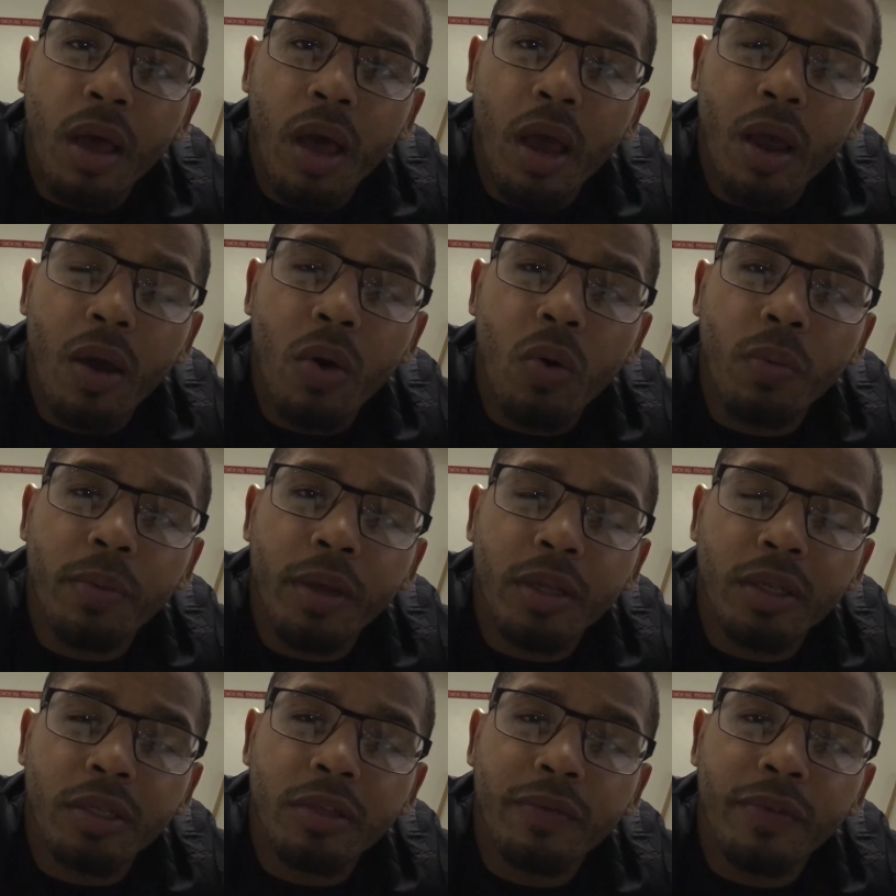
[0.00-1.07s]
I hope that
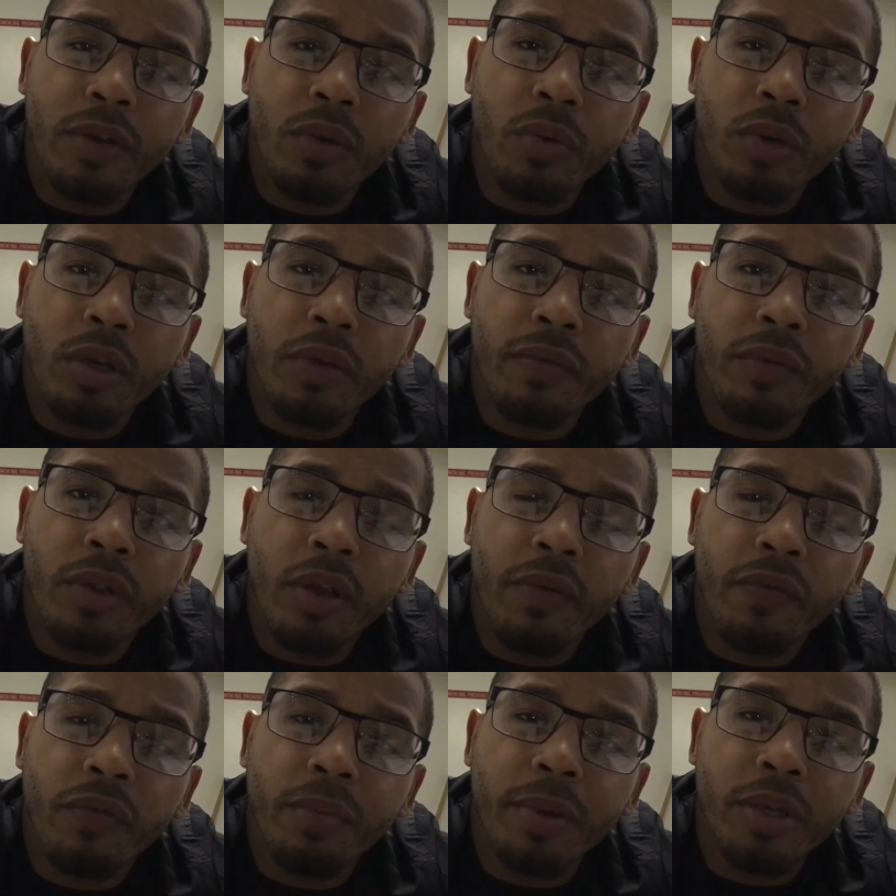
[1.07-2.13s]
this video will give you the
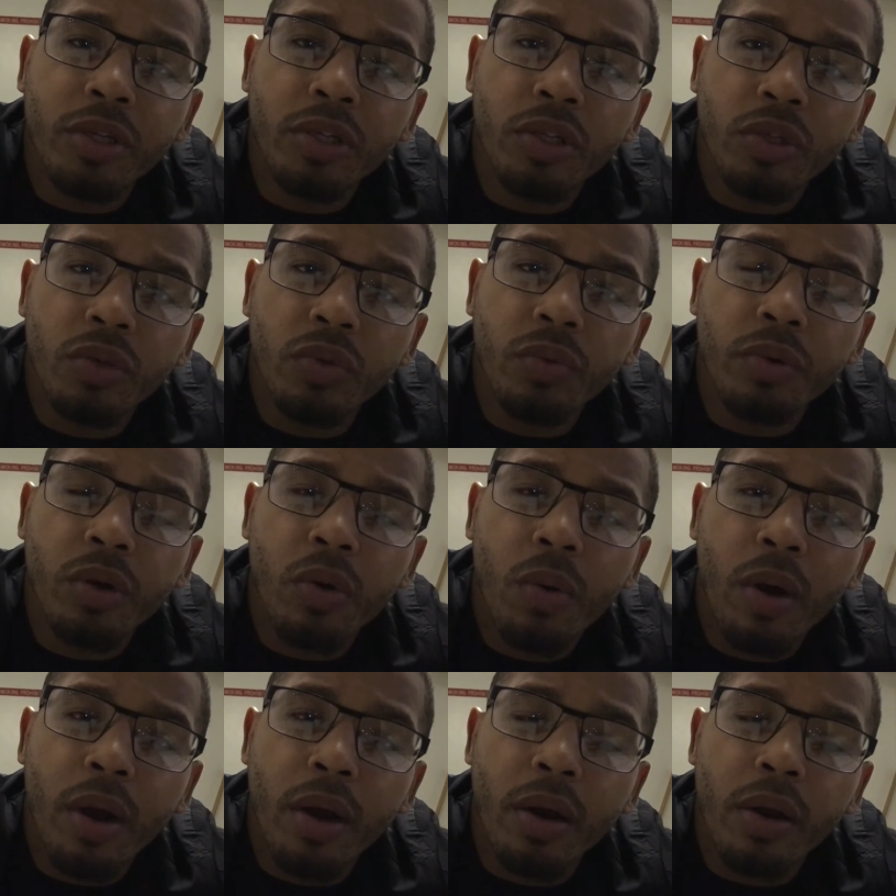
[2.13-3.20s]
information you
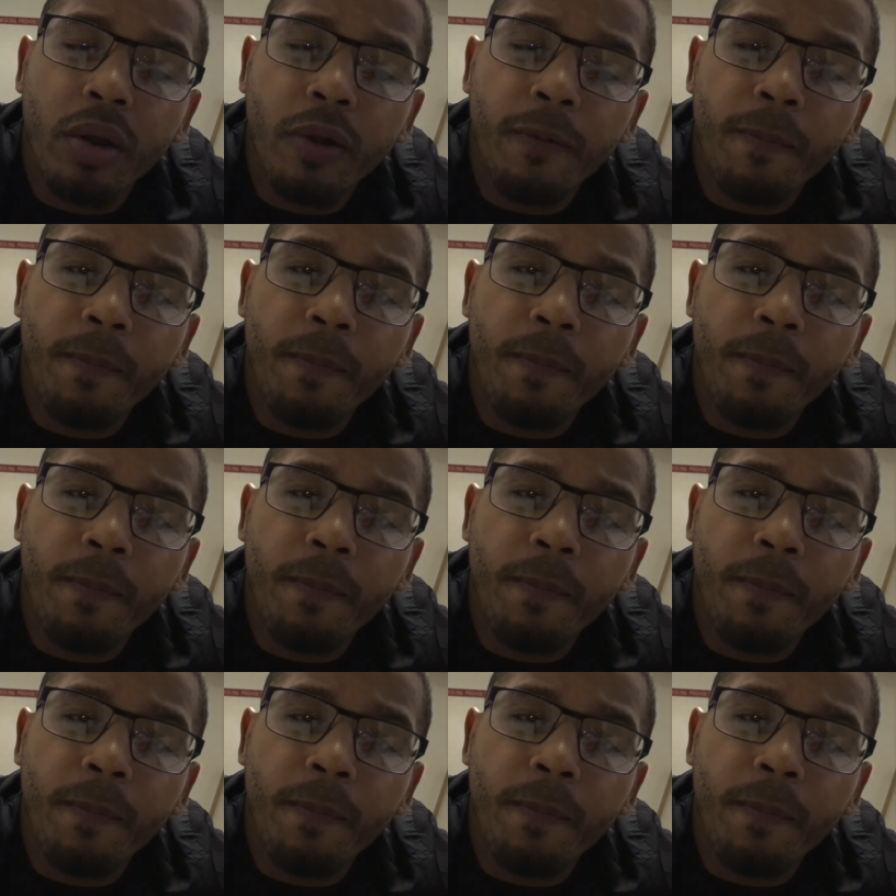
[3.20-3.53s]
require